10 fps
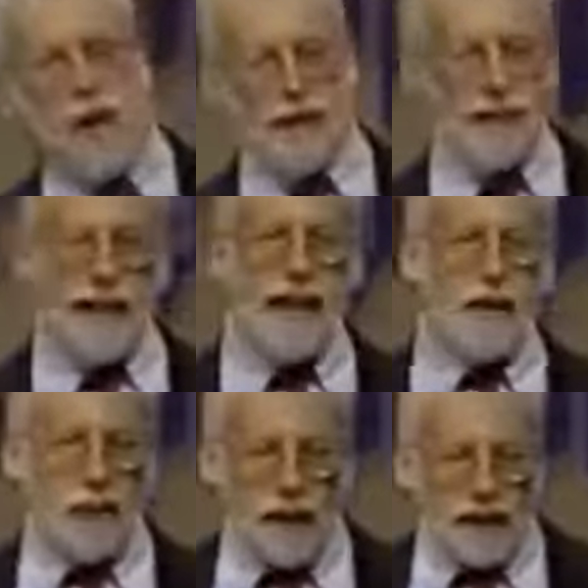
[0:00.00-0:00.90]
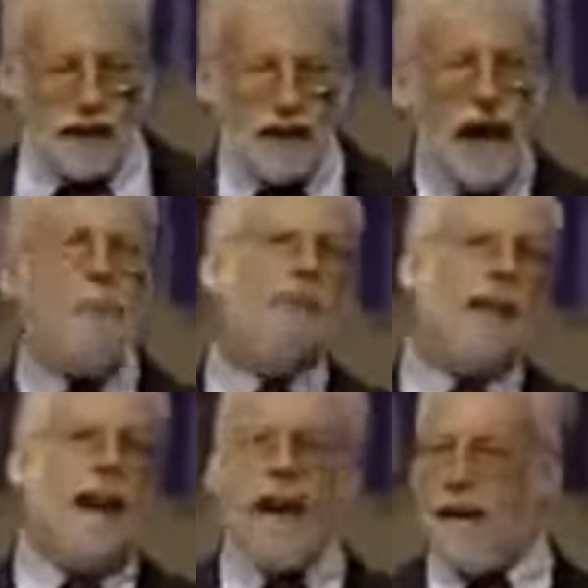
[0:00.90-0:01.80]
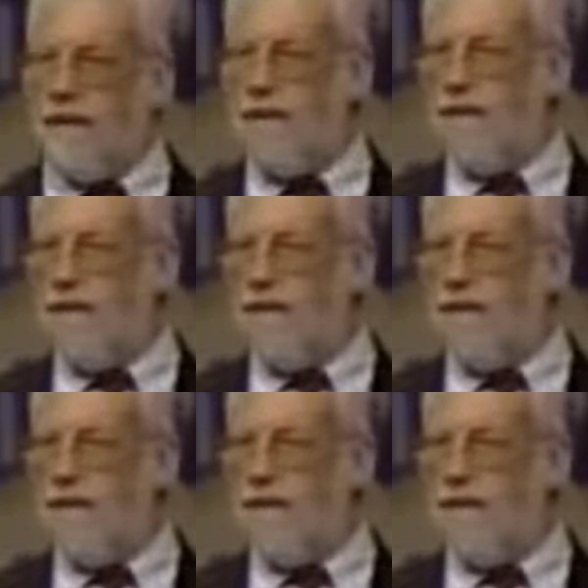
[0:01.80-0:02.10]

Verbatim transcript: warden station where he's stopped again.